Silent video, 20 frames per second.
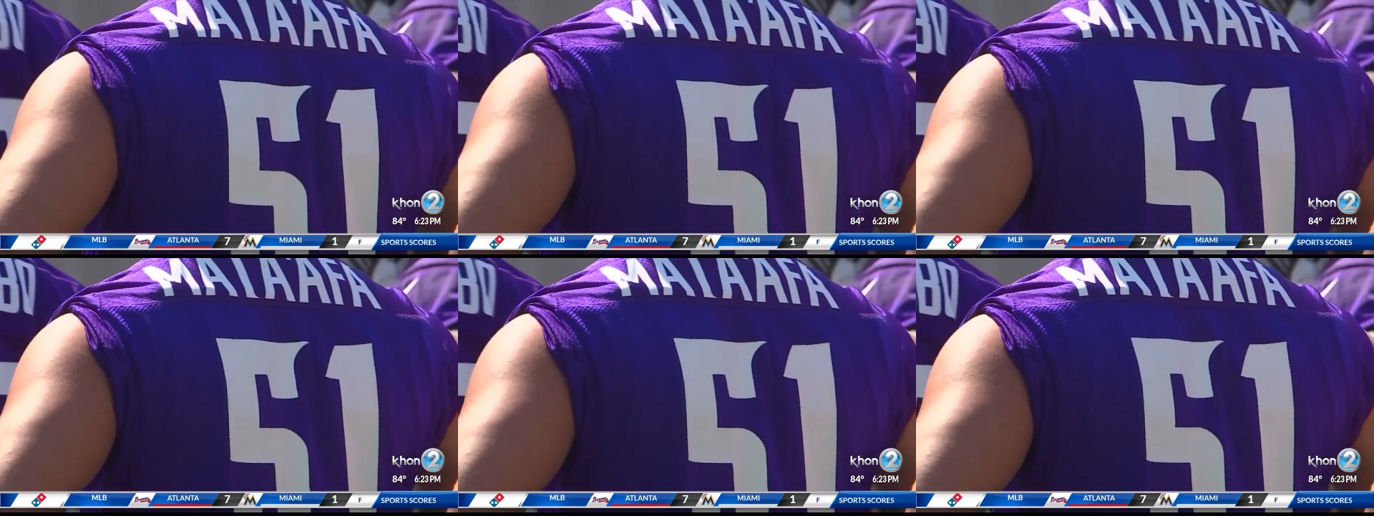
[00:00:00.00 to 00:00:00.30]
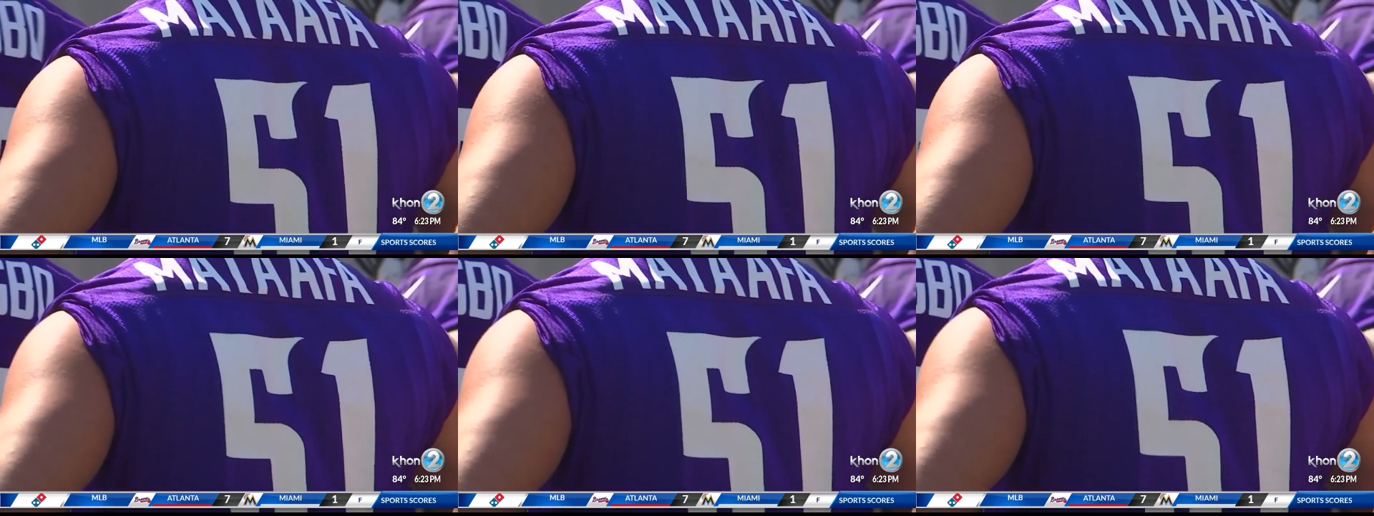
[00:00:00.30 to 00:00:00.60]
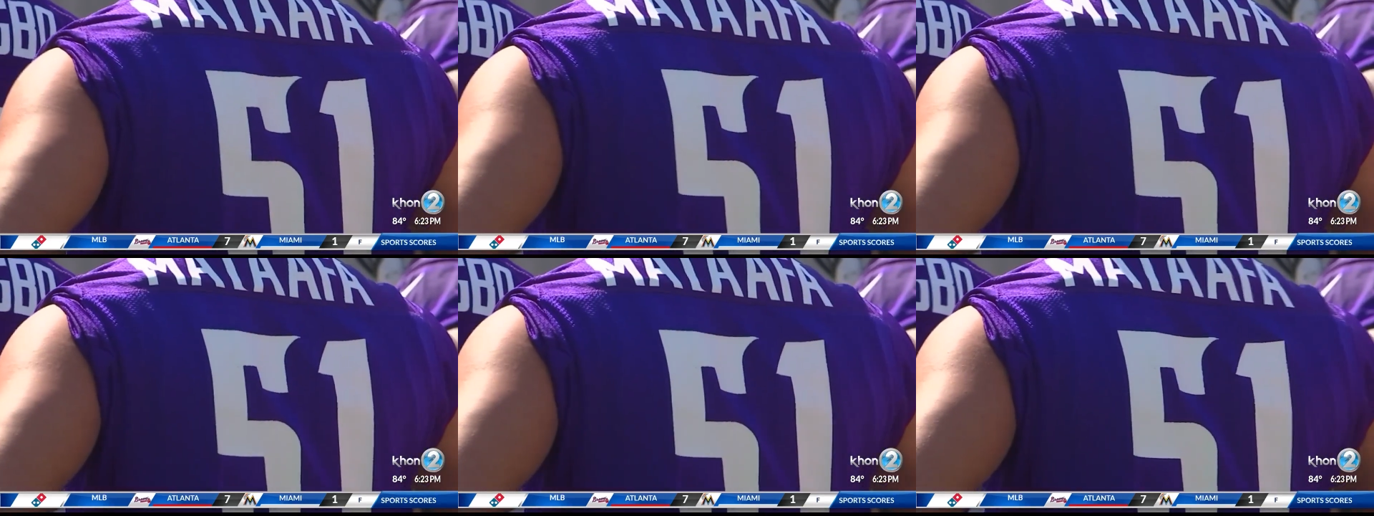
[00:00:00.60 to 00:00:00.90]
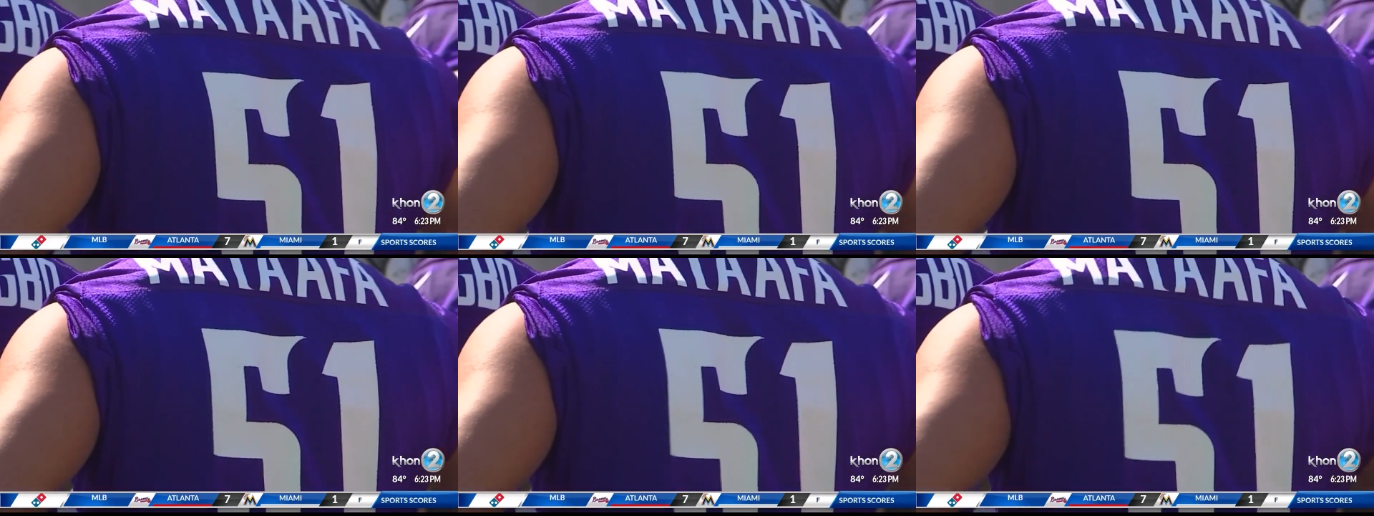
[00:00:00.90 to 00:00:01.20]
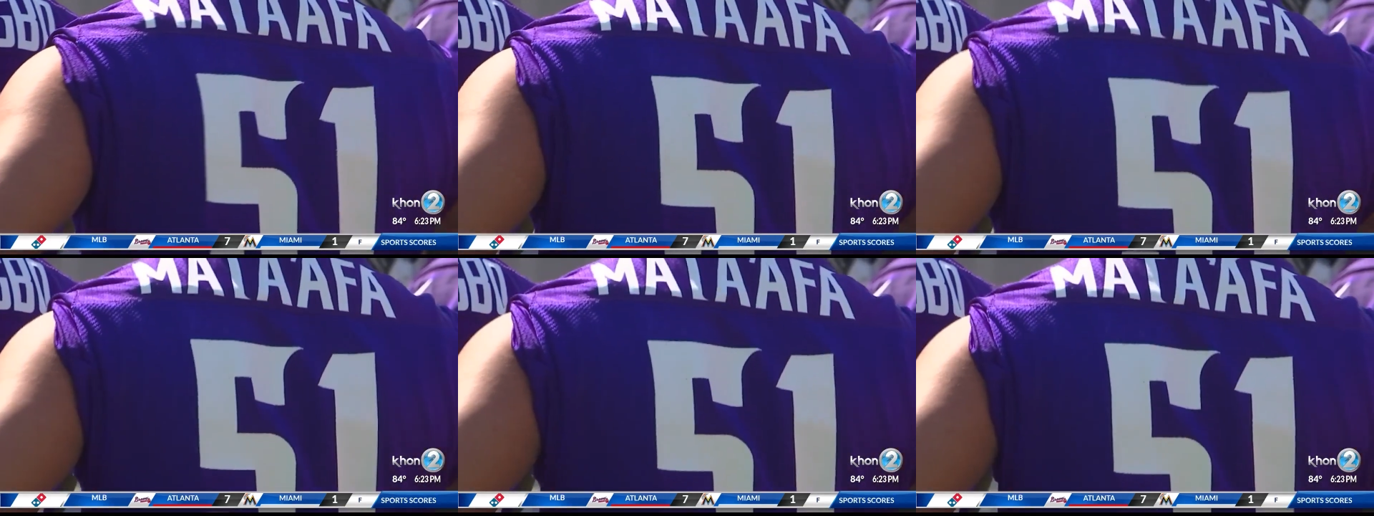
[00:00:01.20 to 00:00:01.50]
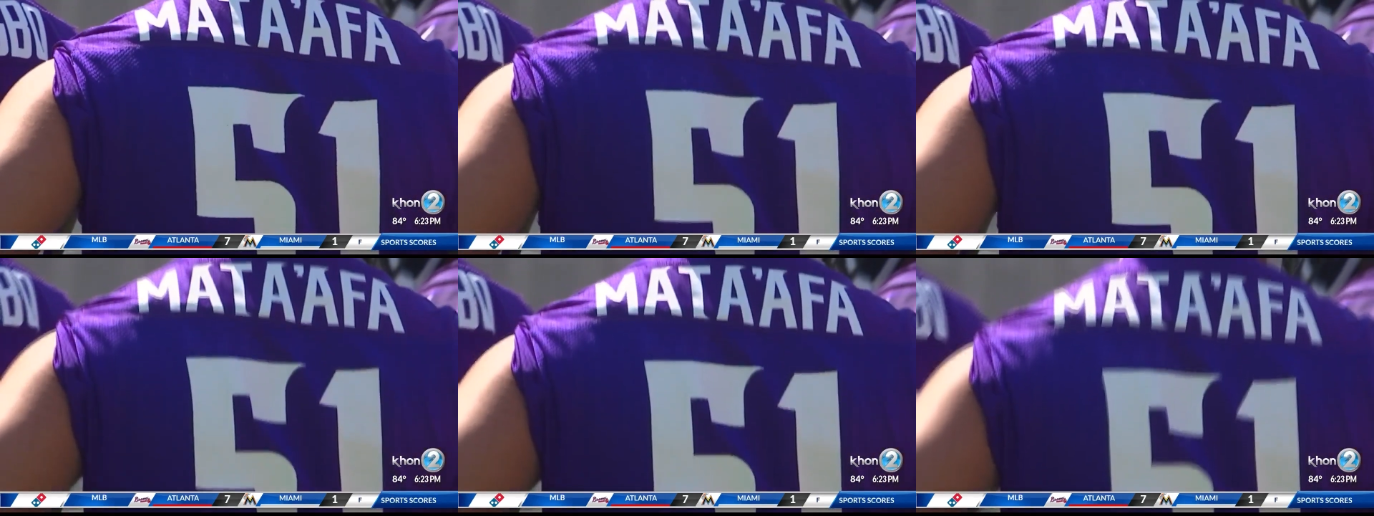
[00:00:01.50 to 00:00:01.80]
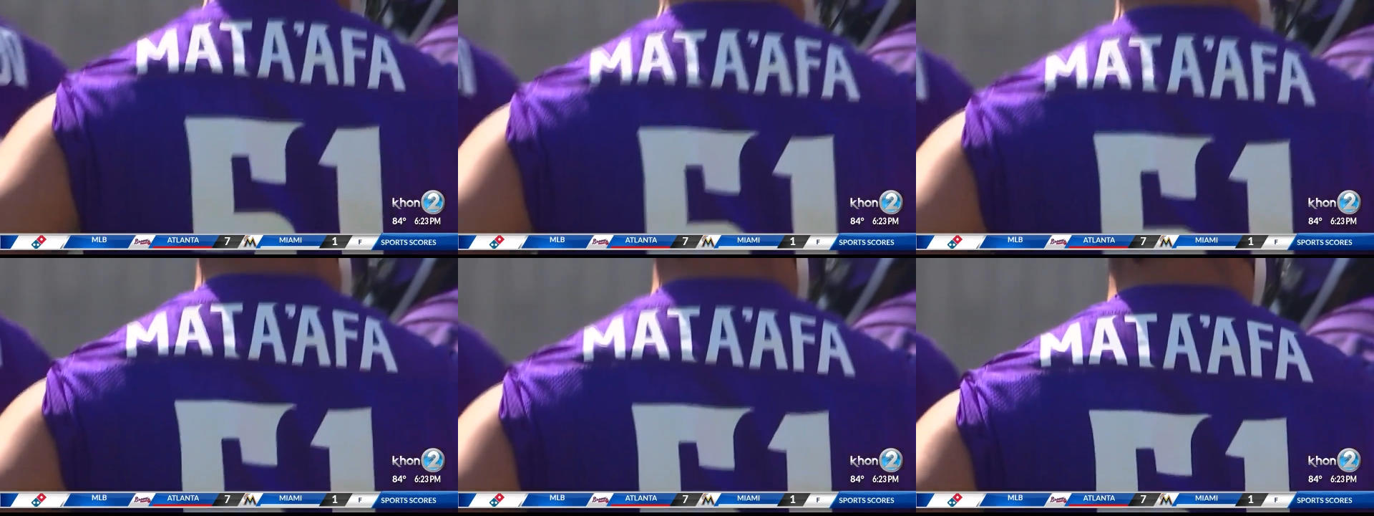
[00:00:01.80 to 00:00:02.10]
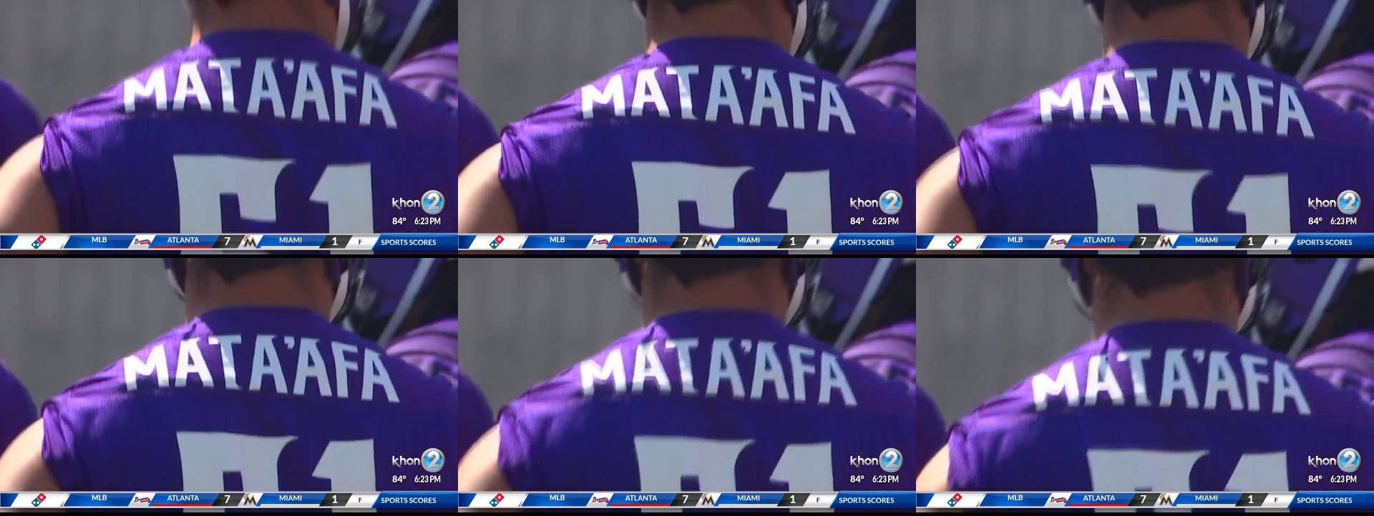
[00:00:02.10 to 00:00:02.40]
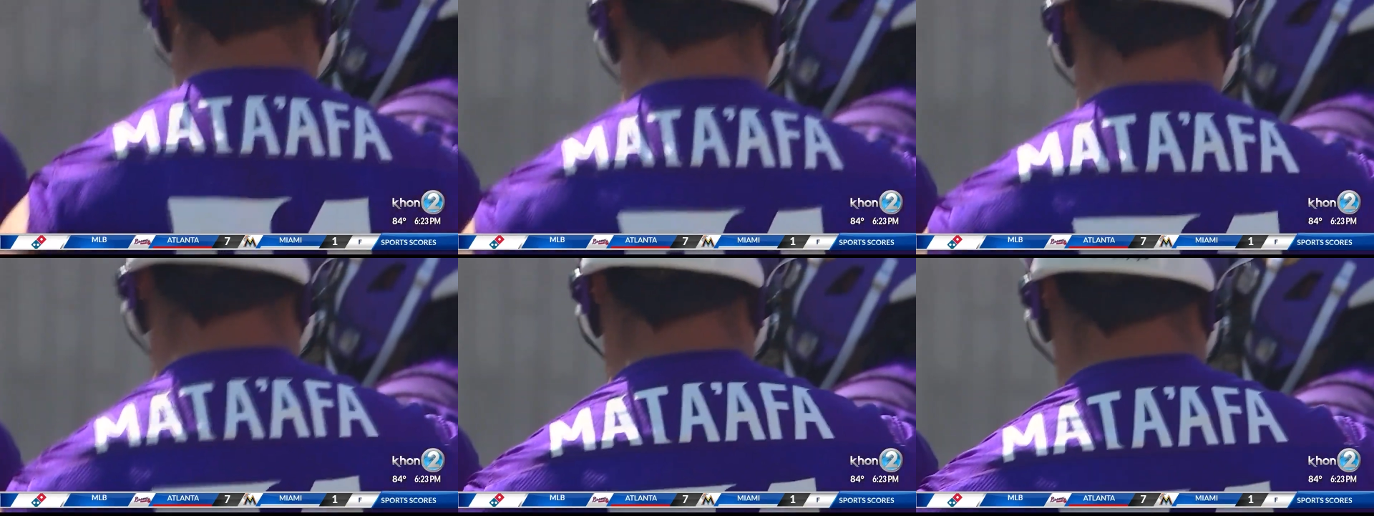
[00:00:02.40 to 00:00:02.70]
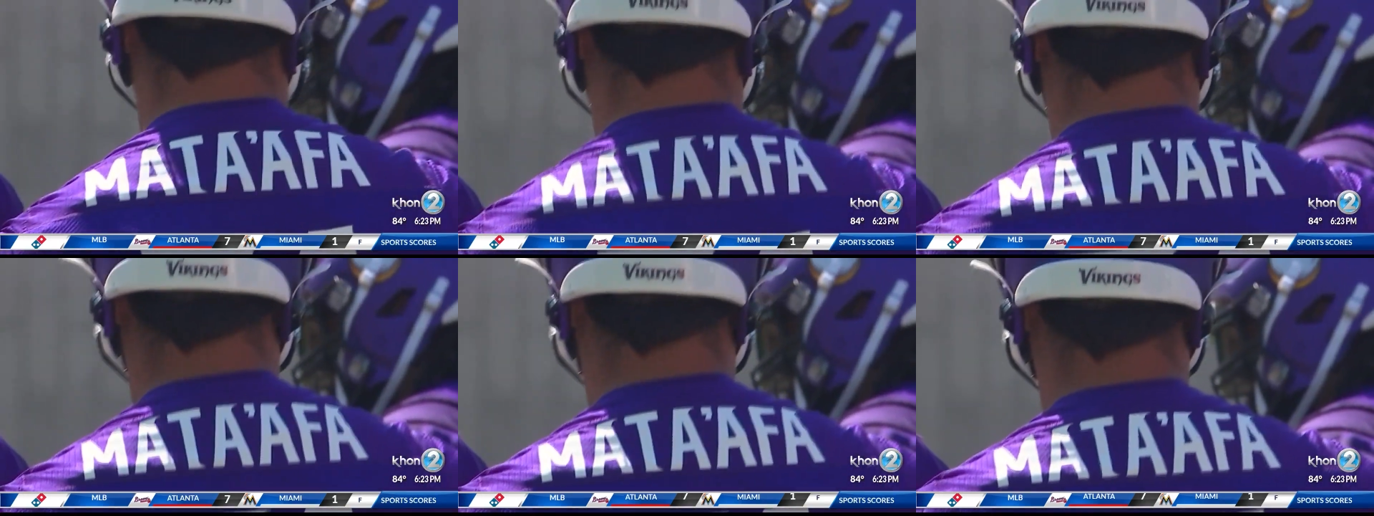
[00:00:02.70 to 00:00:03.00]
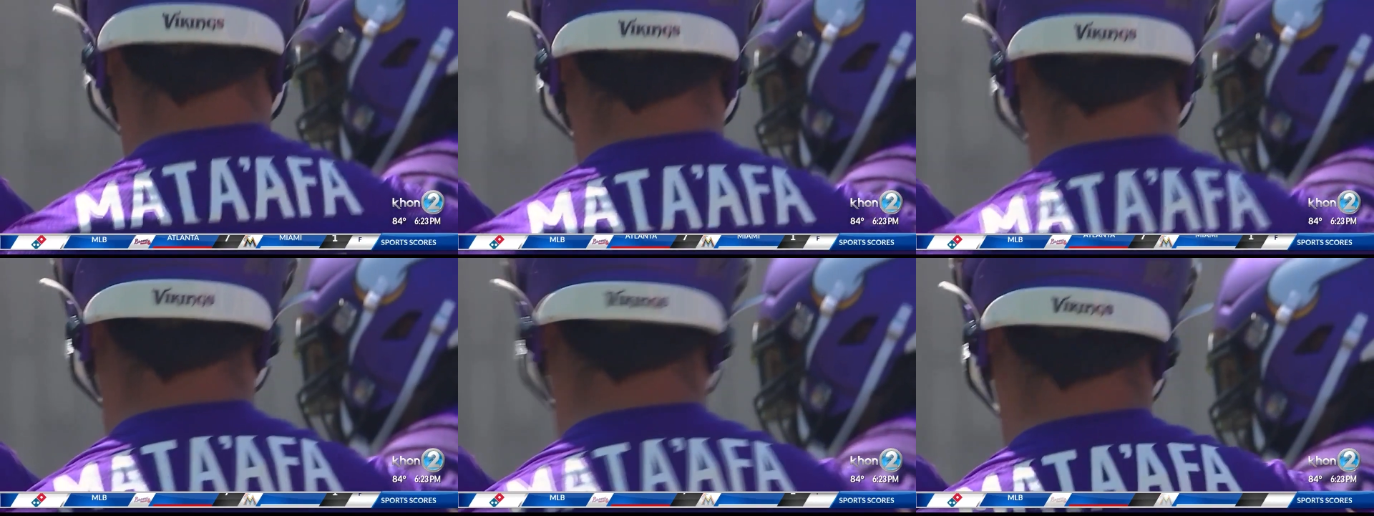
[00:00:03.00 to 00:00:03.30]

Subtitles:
[unreadable: no face in view]